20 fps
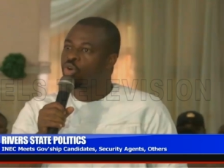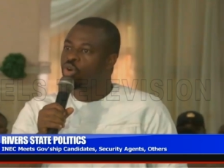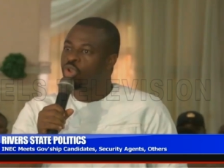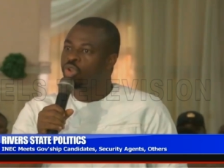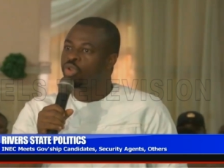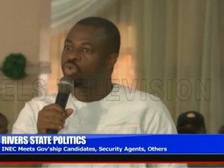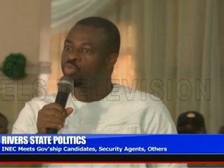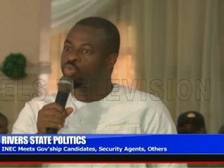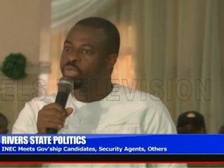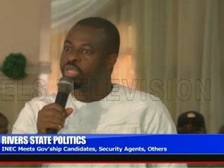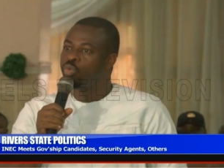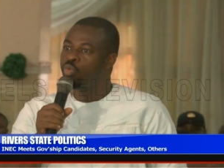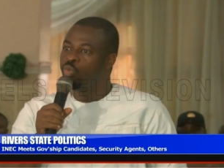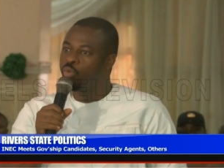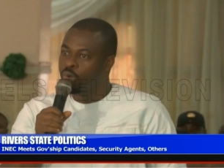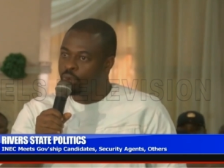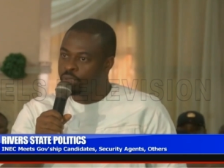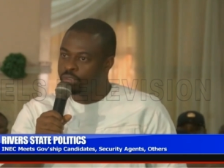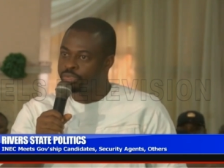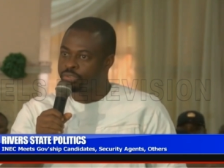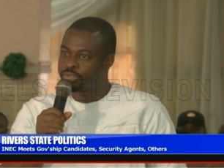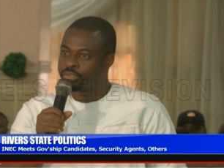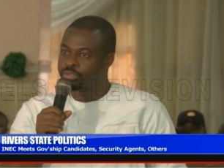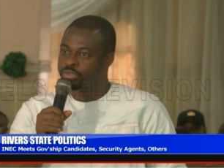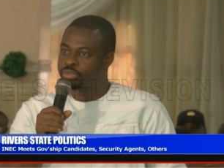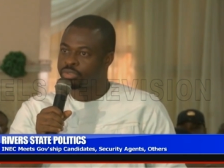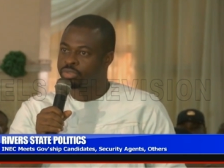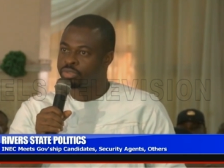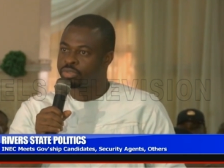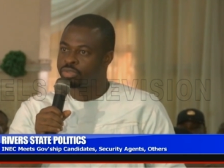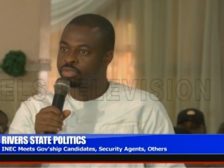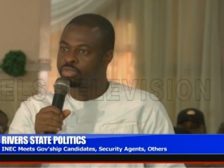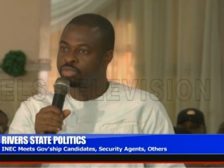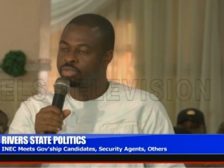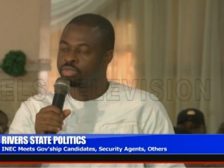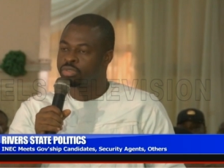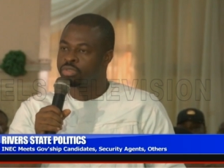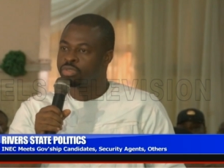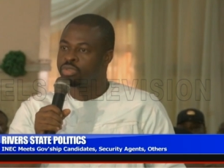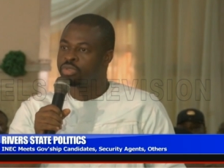All we want
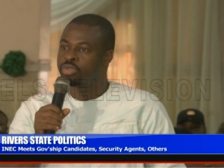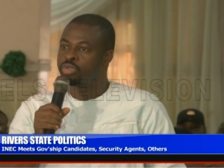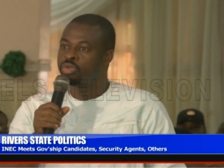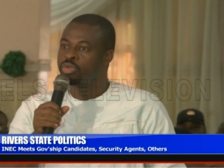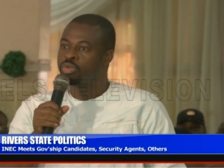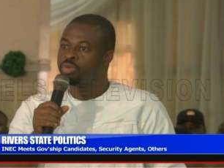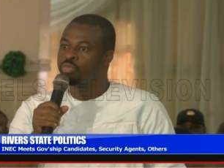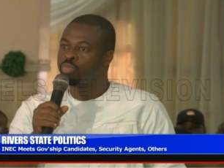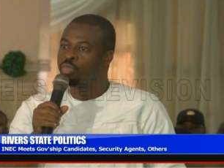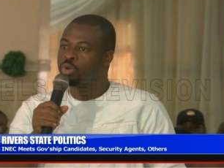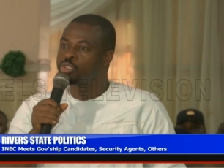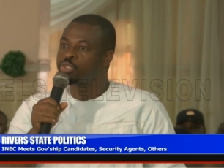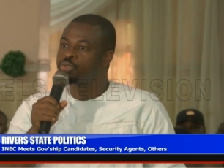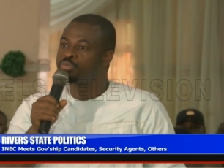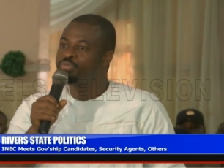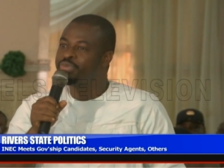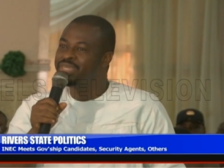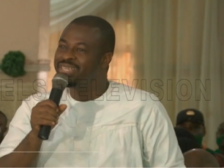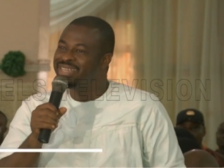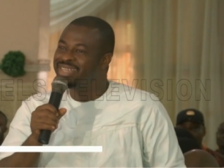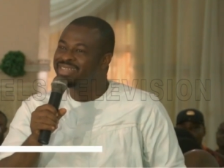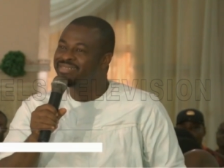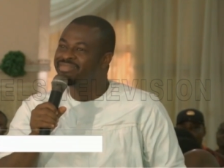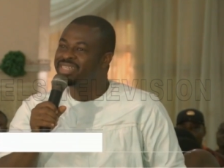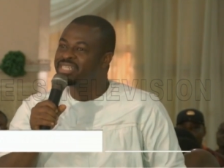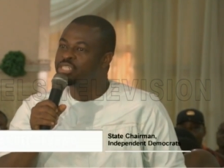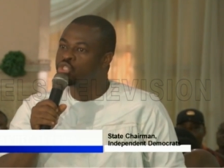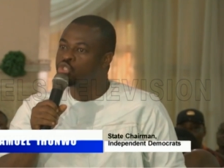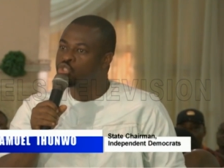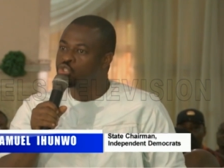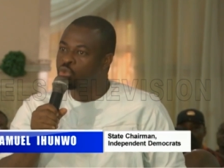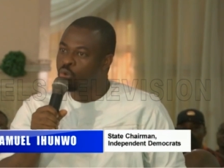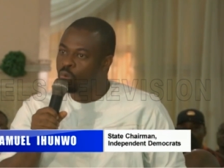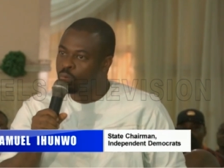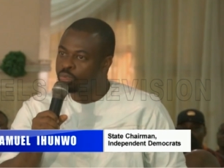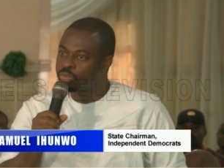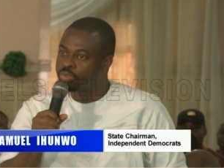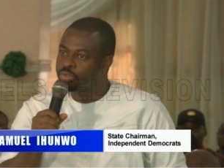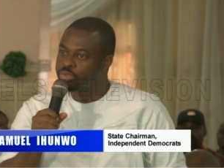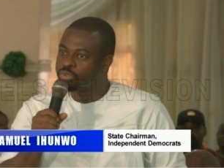must be
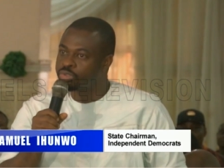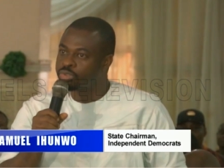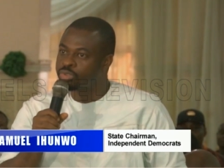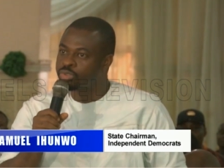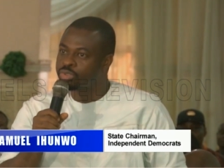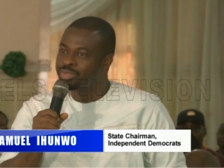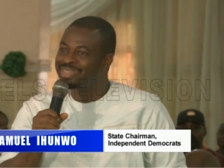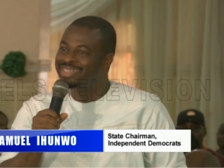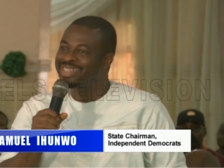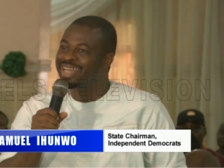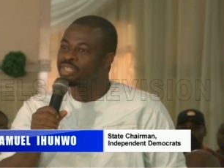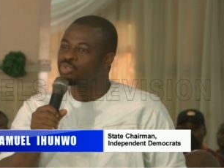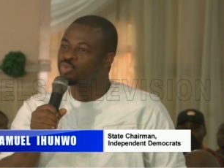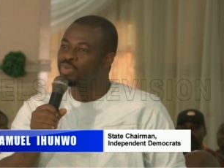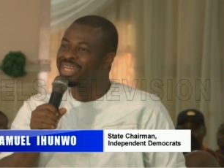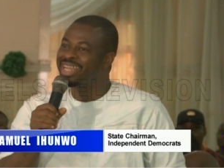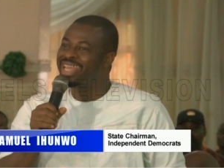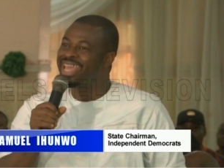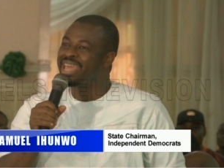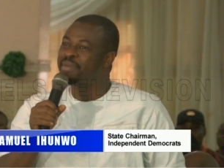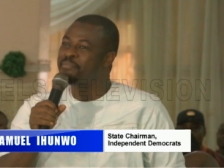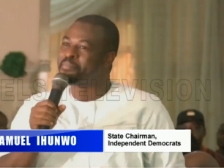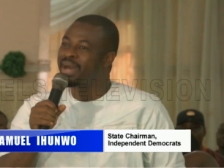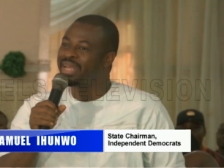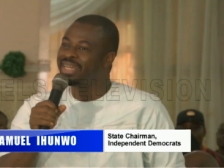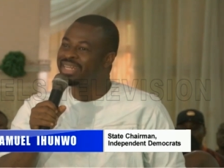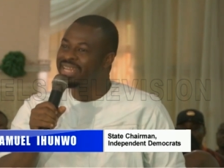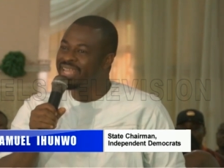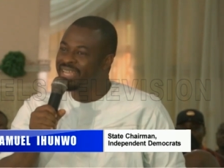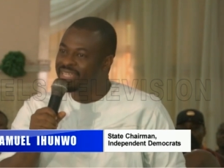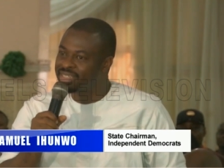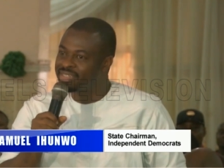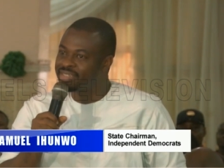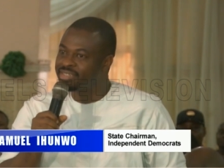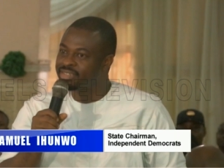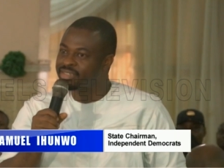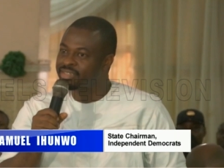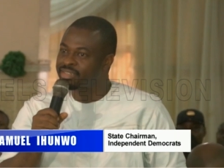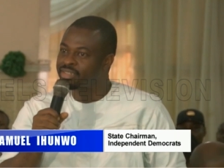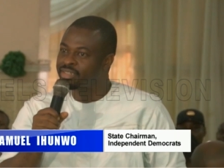results that will emanate
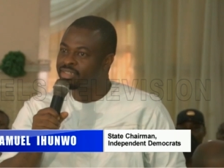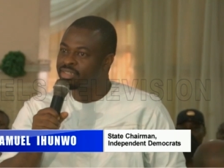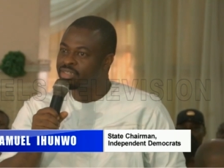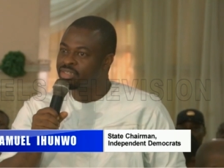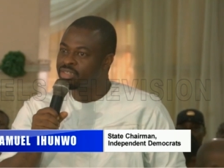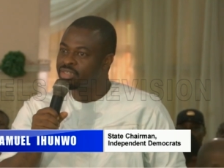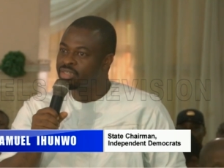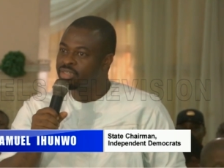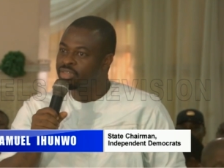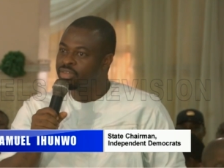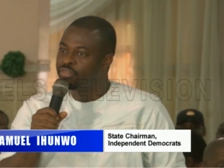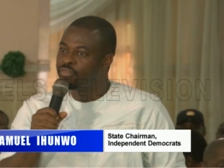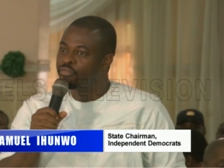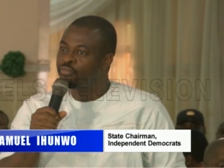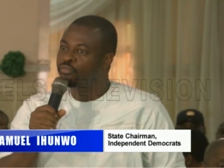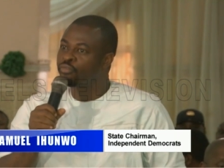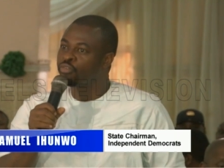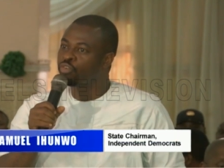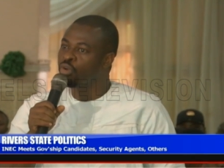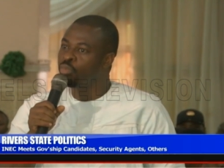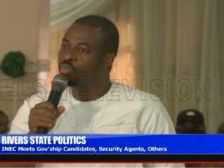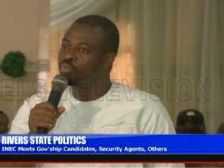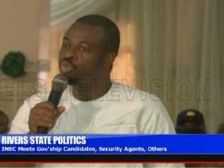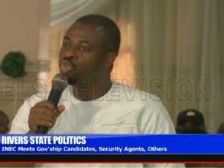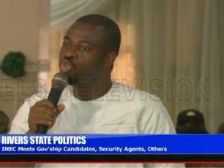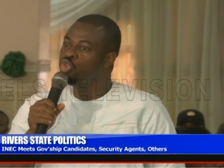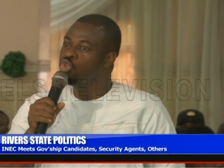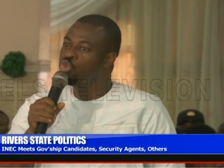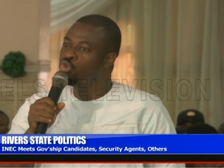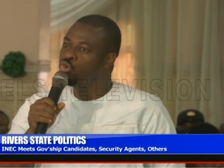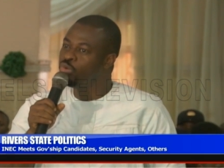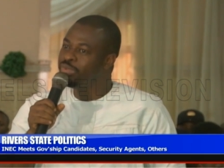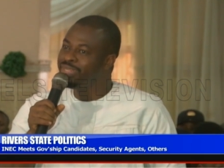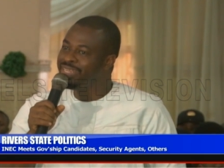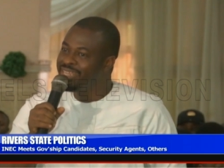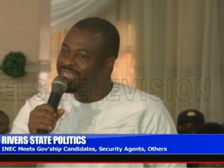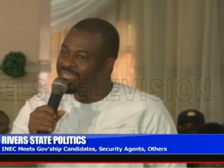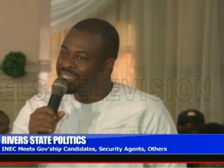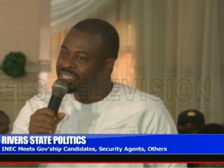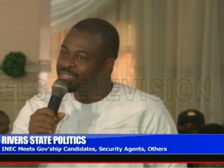from
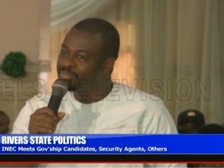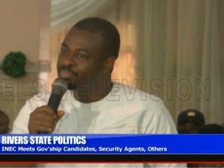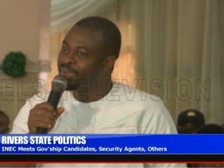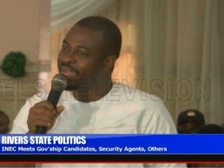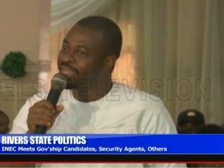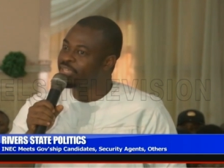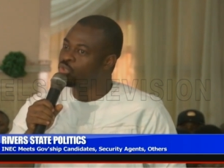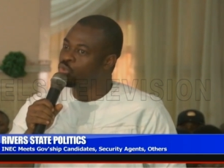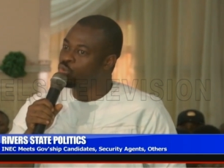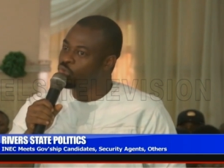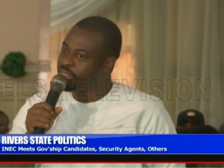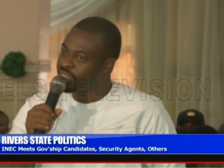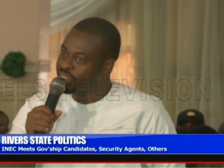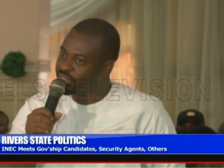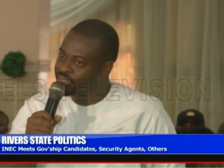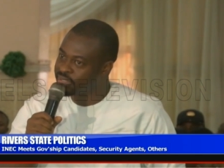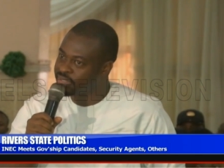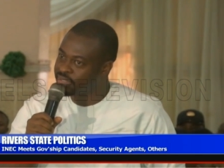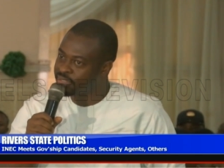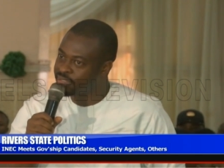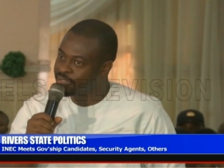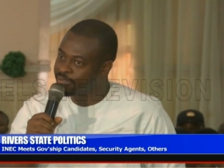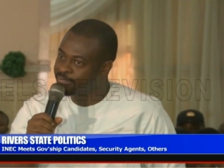unit by unit.